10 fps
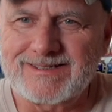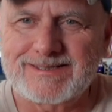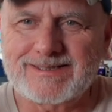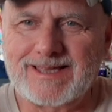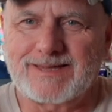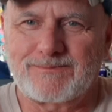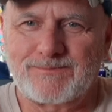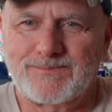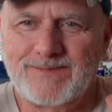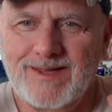it's like,
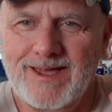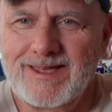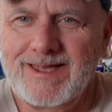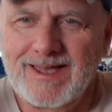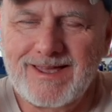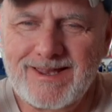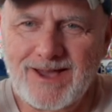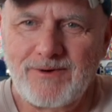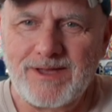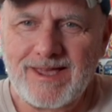you
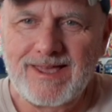know, he,